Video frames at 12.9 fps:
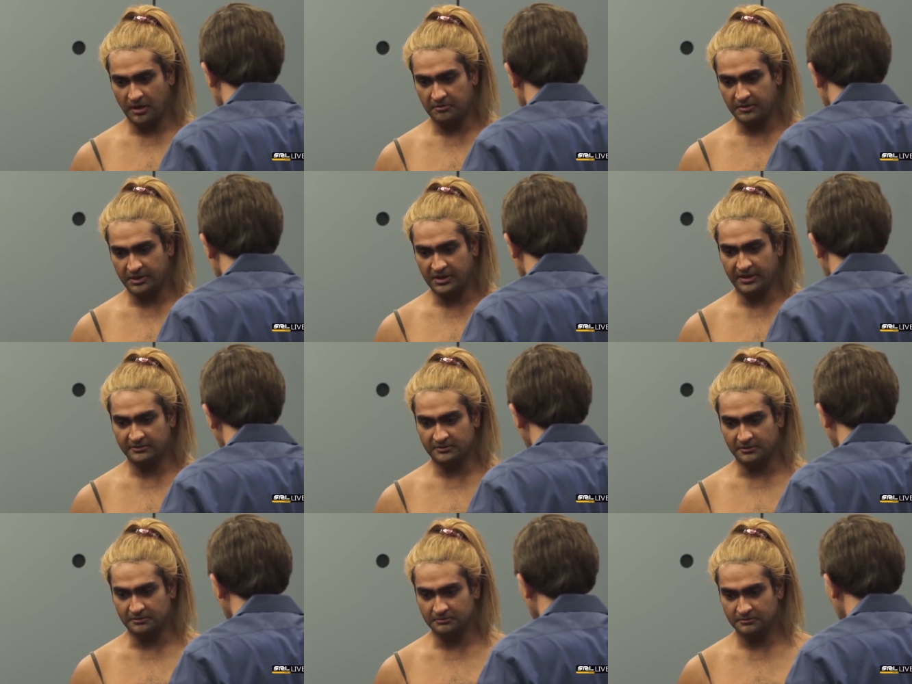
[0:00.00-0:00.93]
I would eat ice
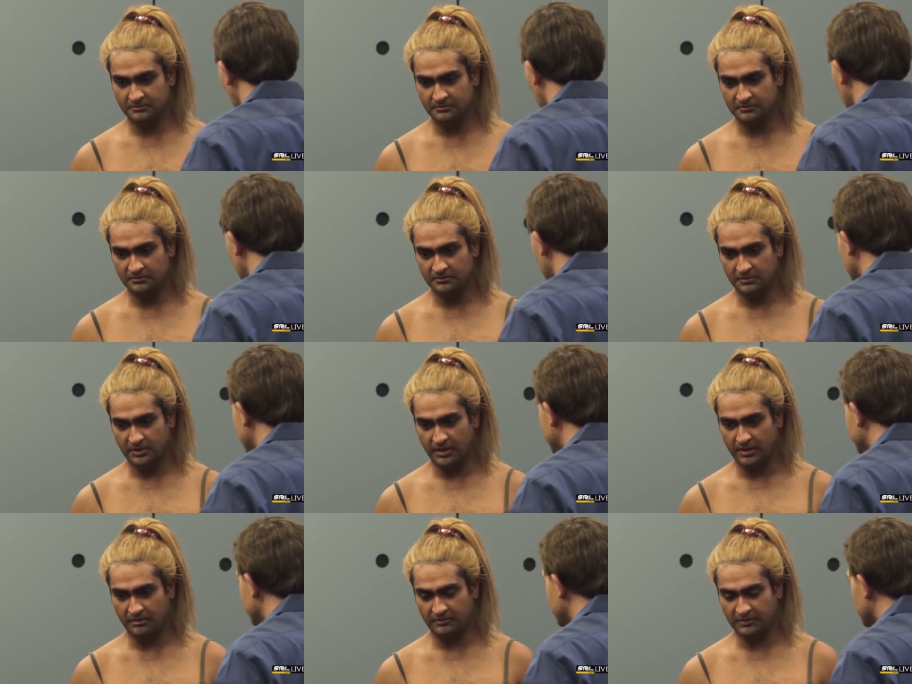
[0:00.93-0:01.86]
cream,
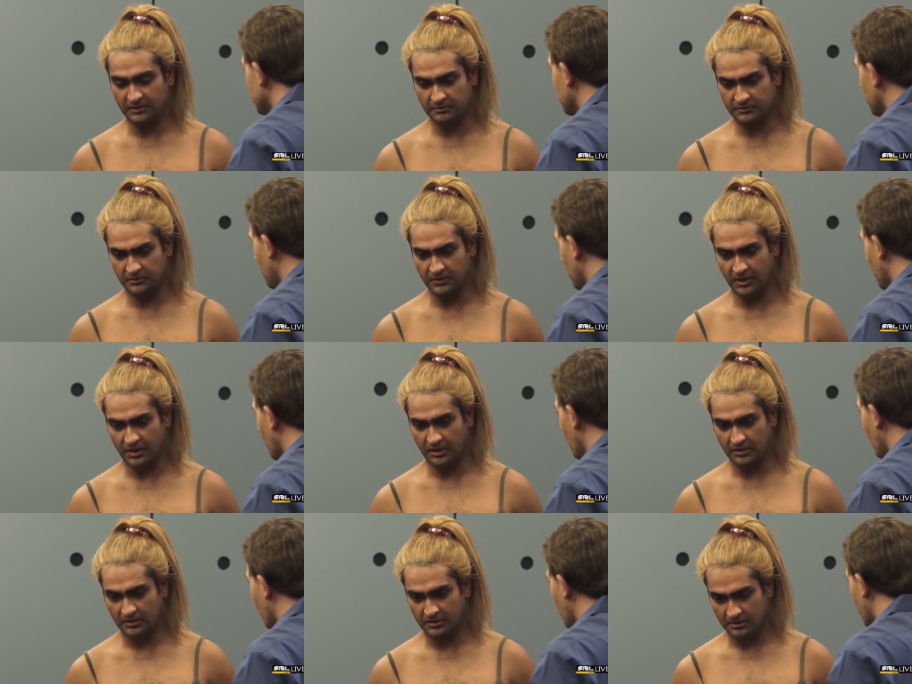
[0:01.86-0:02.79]
and everything was okay.
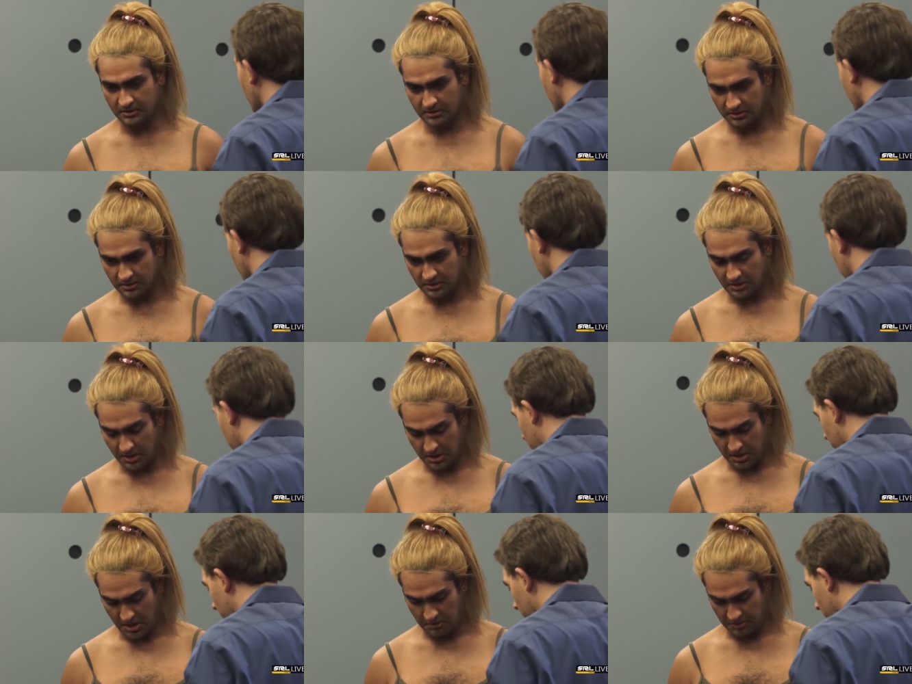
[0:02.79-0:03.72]

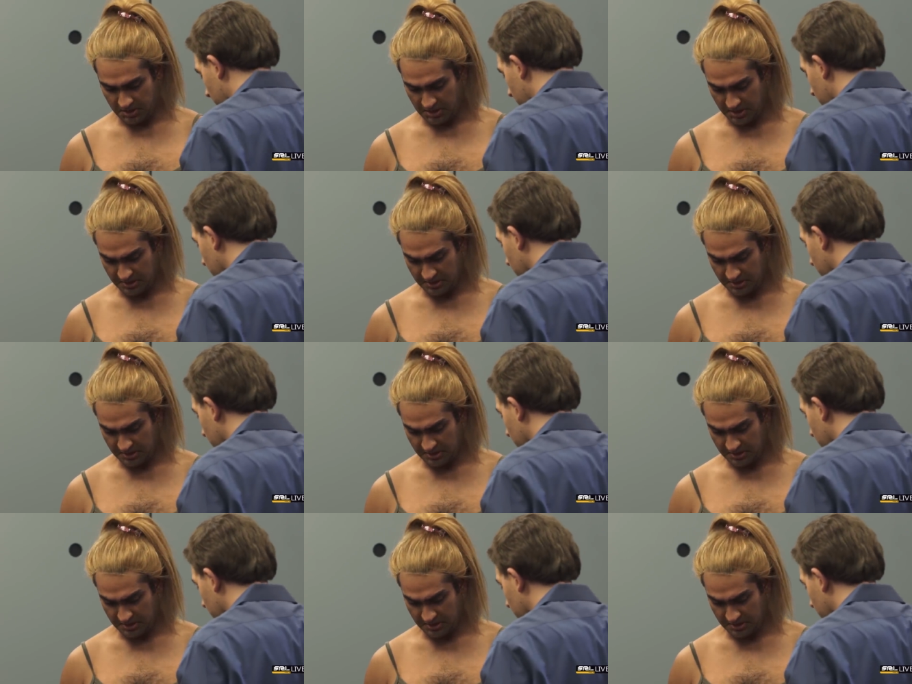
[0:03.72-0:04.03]
And now I eat